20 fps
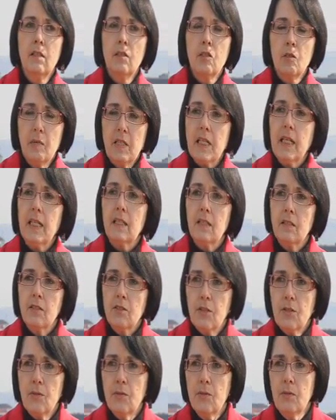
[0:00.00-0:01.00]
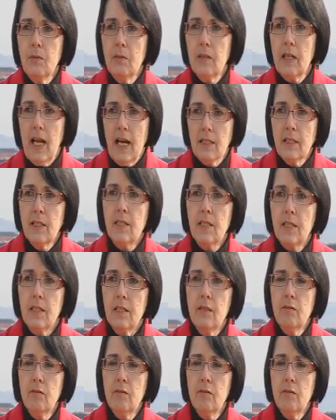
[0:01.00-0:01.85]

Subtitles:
to be taken to Canada